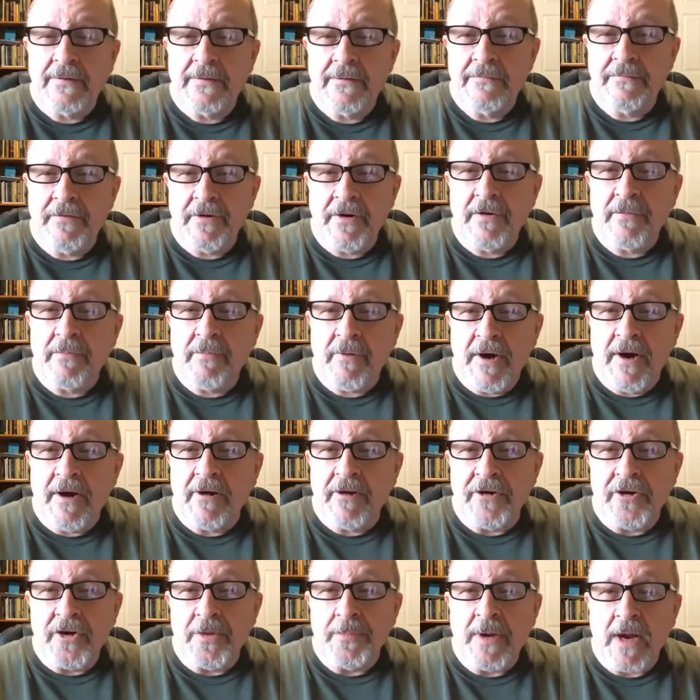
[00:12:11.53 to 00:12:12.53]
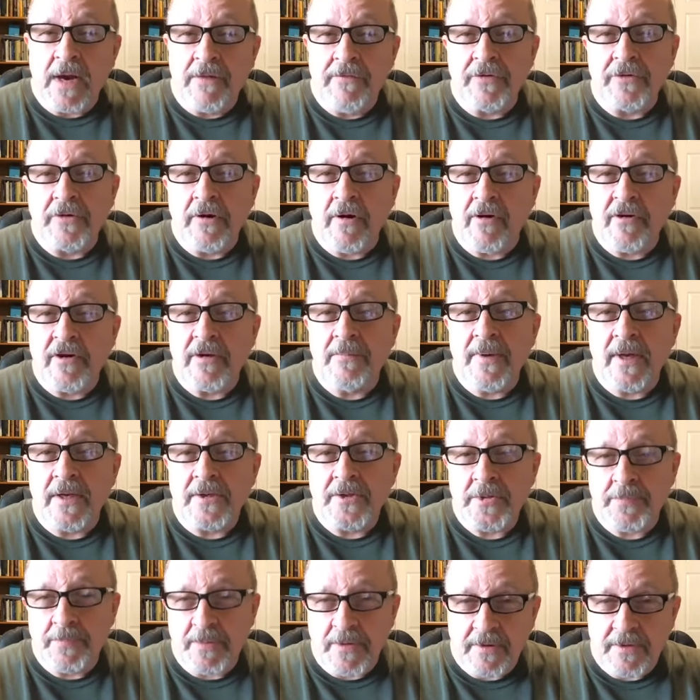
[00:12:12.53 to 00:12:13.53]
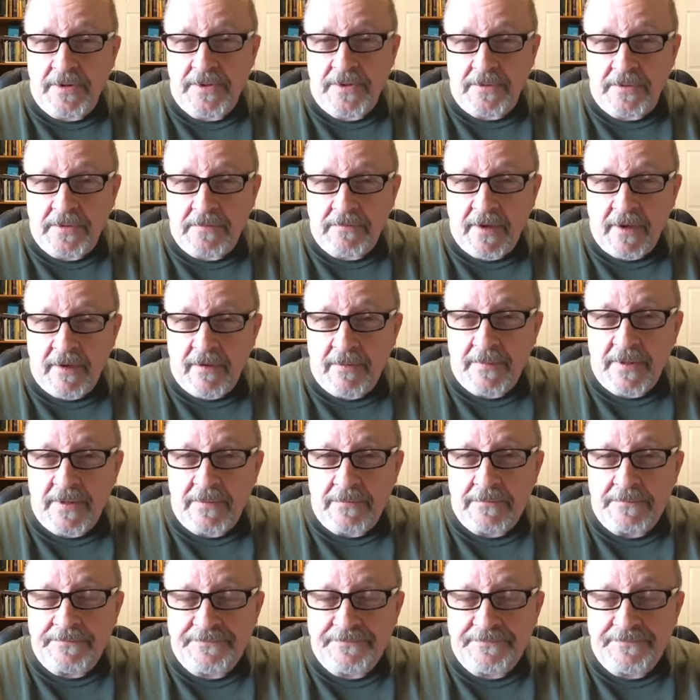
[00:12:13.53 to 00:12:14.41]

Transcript: do we ever talk about spiritual development.